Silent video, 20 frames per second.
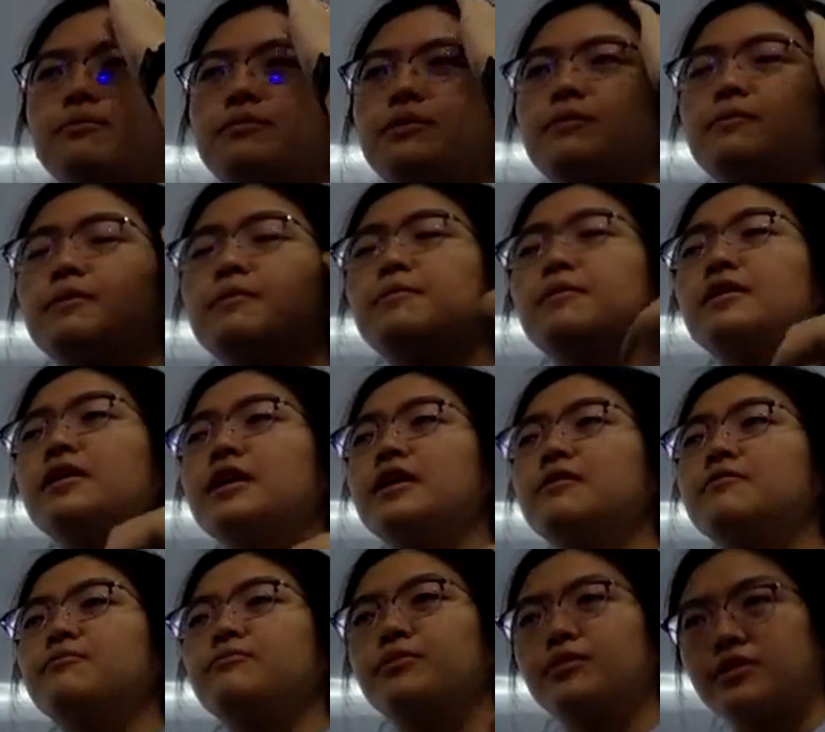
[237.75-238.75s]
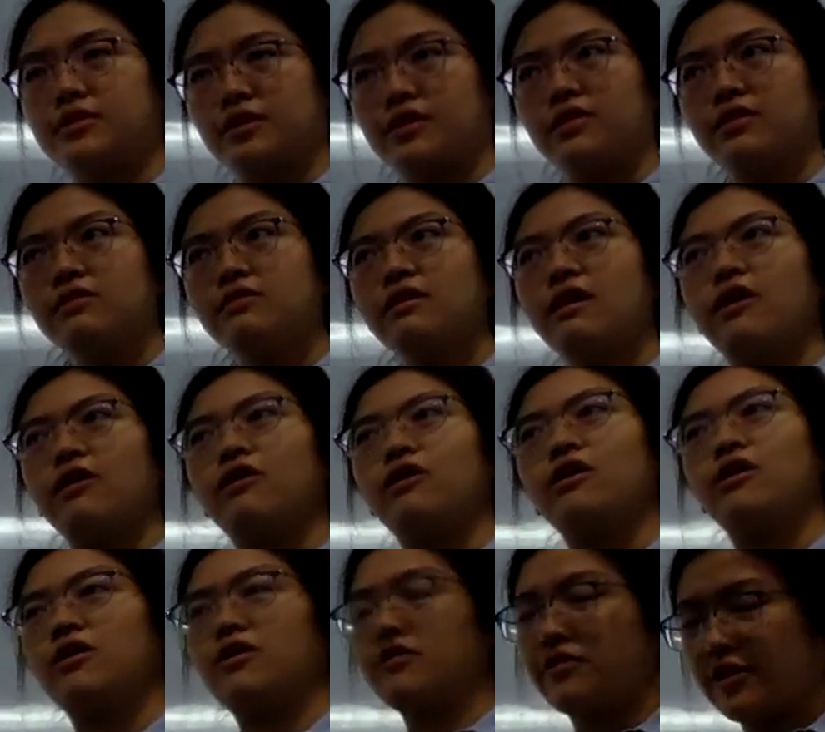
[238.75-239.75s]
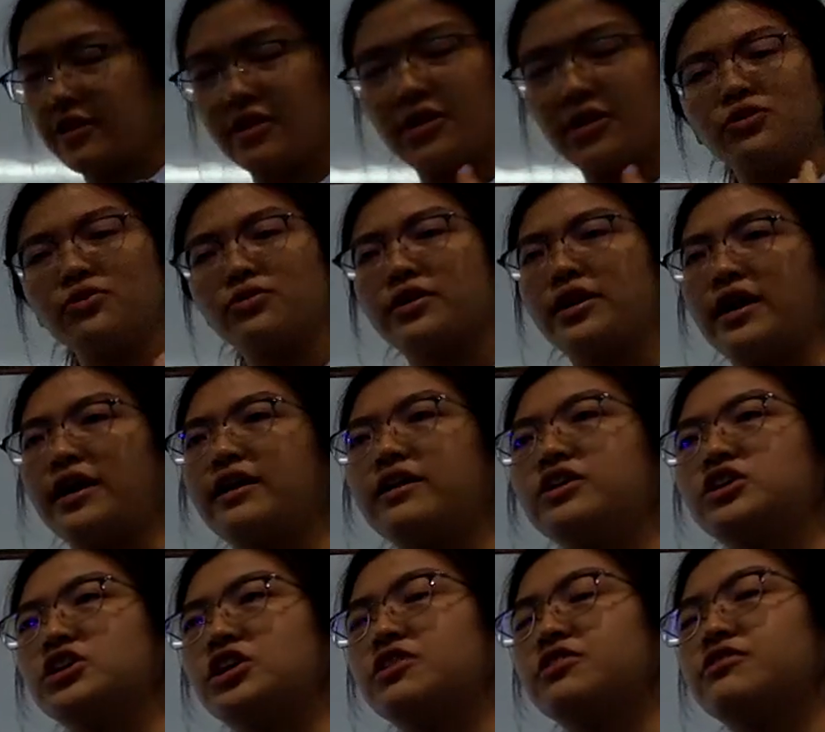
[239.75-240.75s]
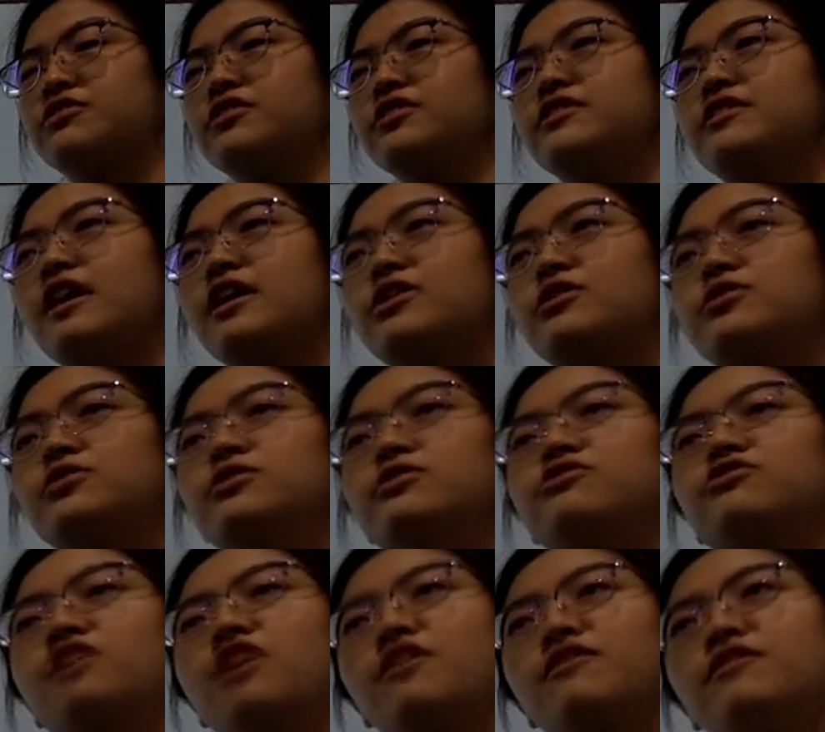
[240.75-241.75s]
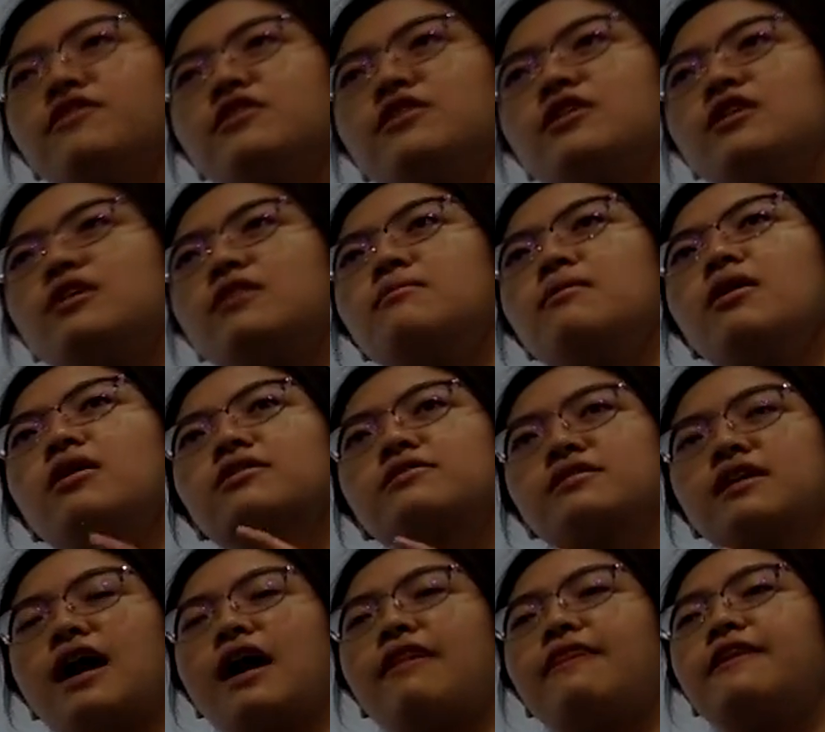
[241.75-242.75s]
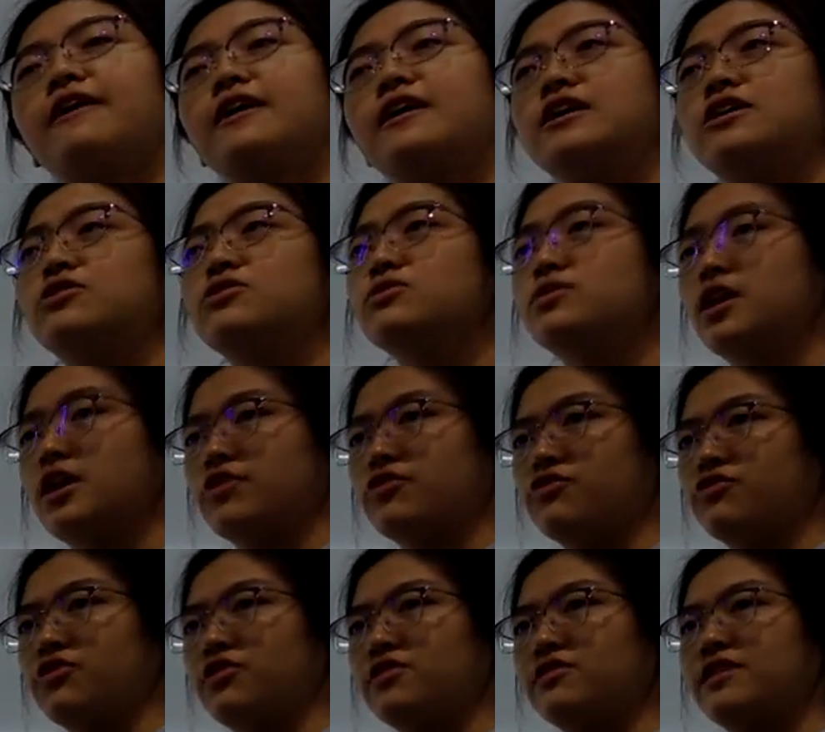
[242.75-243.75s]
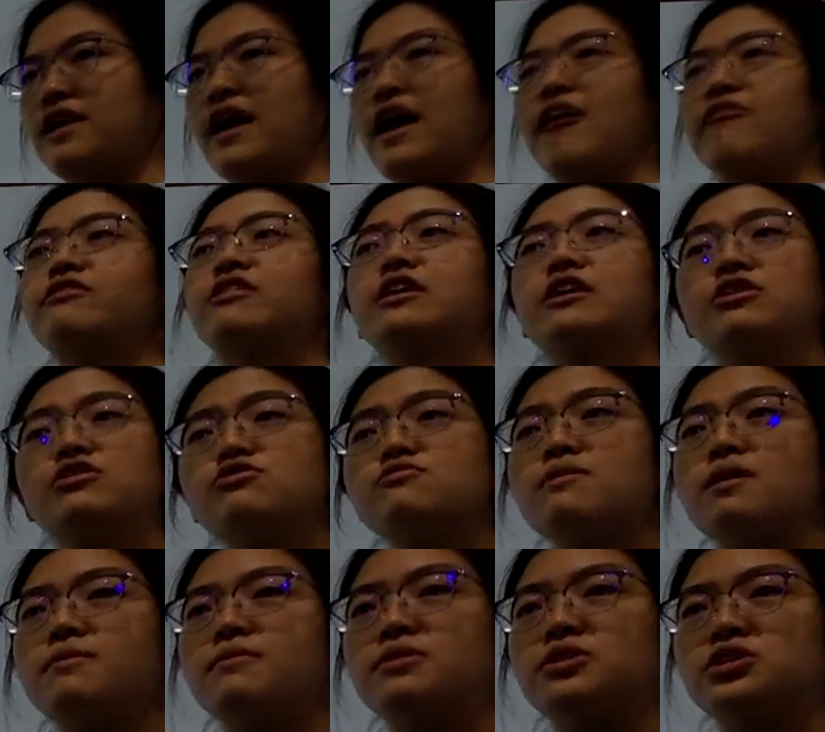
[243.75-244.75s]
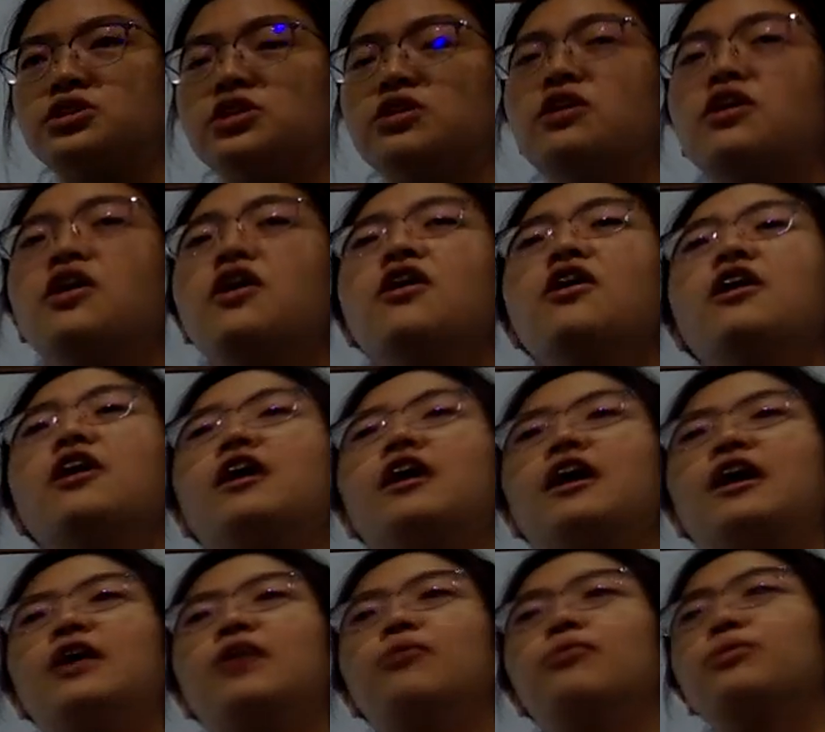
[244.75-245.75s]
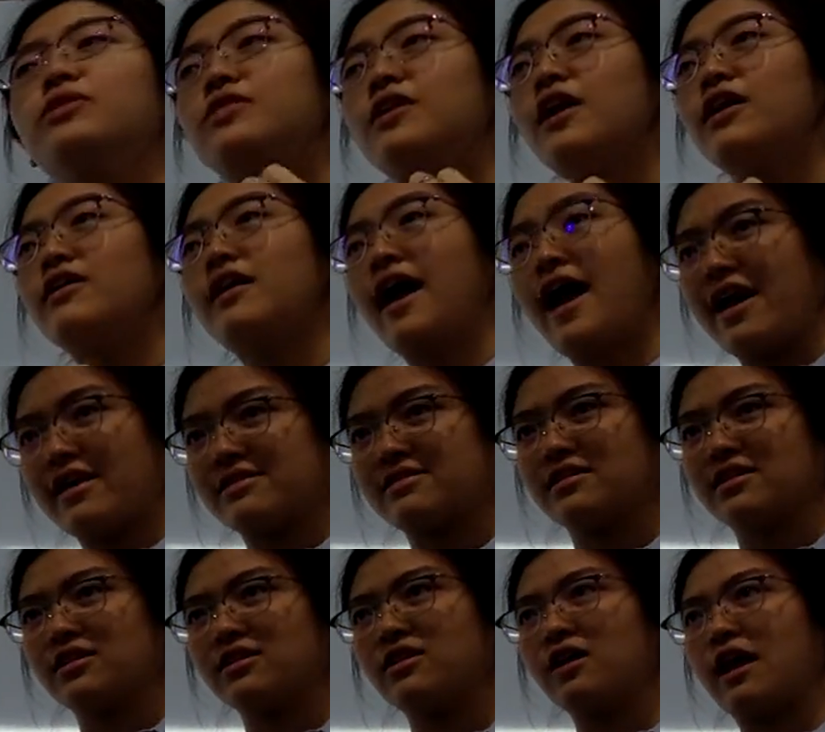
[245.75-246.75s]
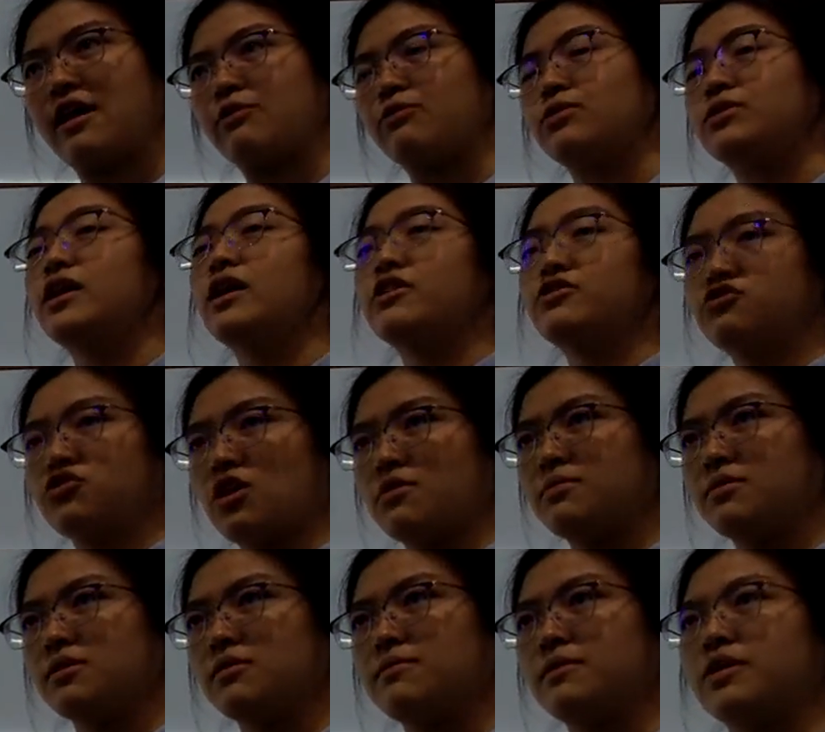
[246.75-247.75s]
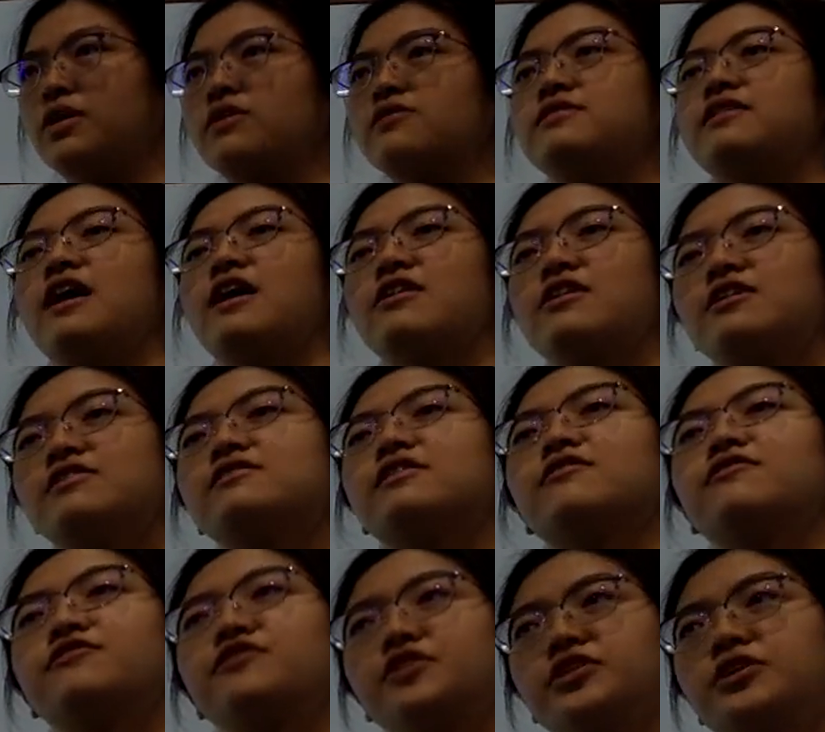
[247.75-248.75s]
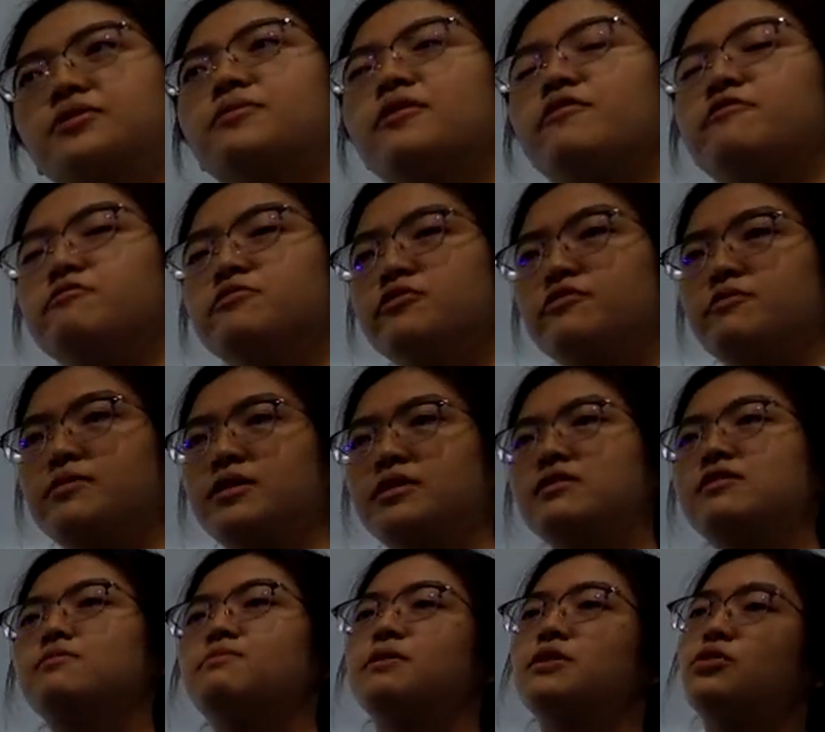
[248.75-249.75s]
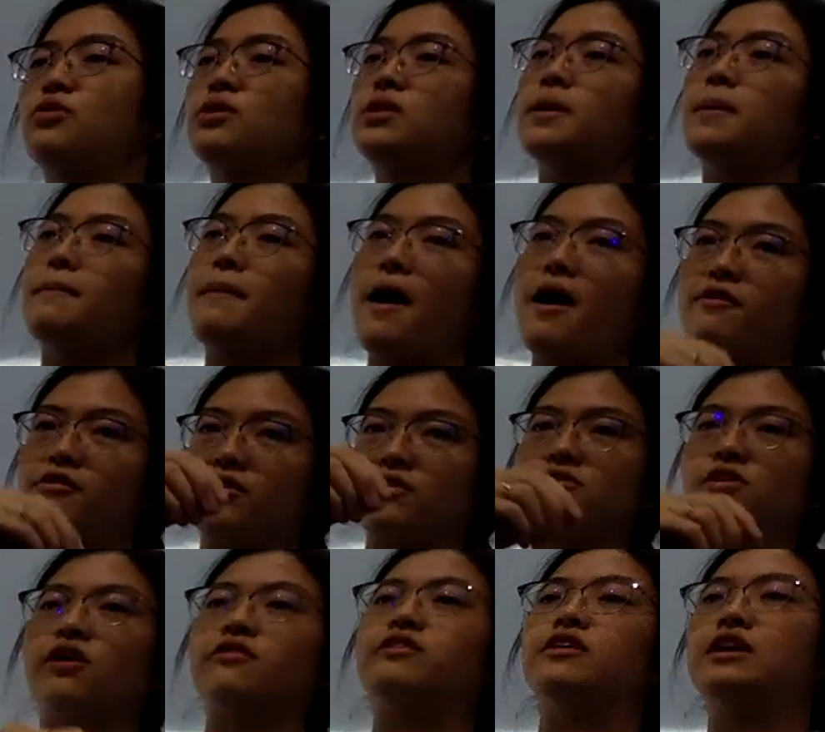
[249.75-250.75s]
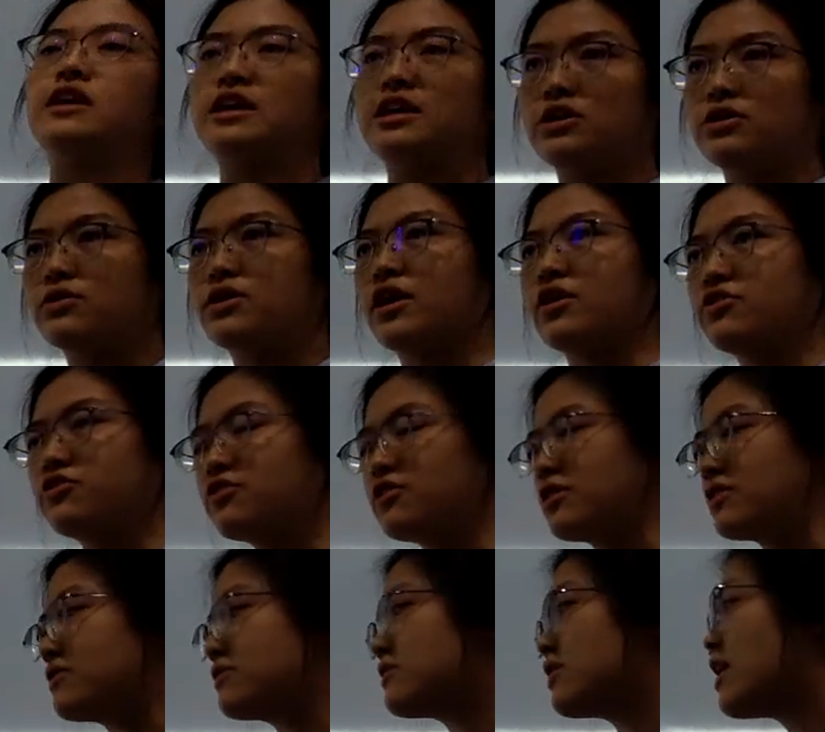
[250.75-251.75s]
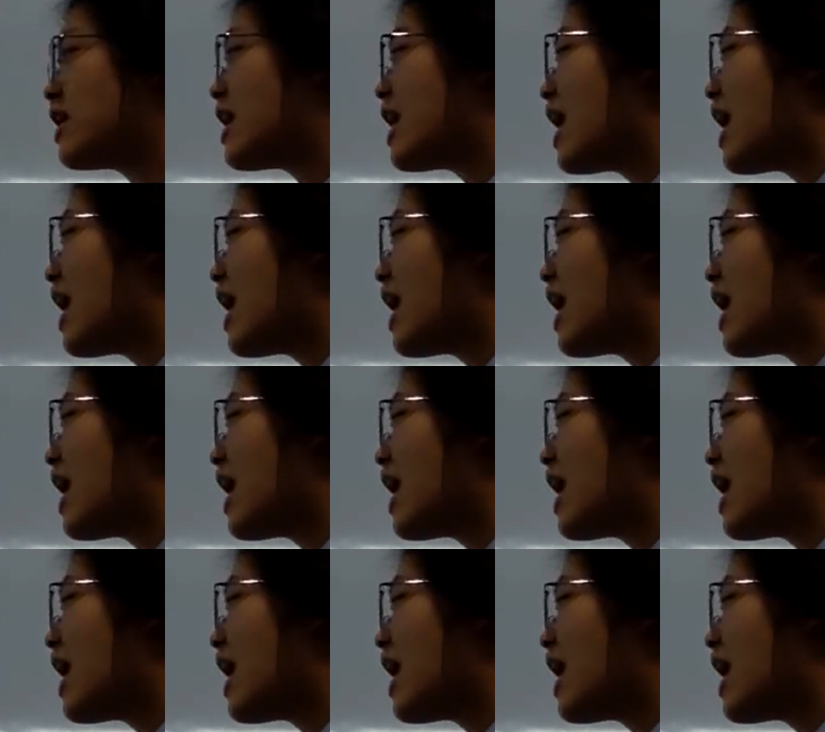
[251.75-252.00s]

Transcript: the people in Britain or UK in general, they could travel amongst other EU countries that have the EU membership without hassle and without trouble, because there is a freedom of movement between the barriers of the EU countries.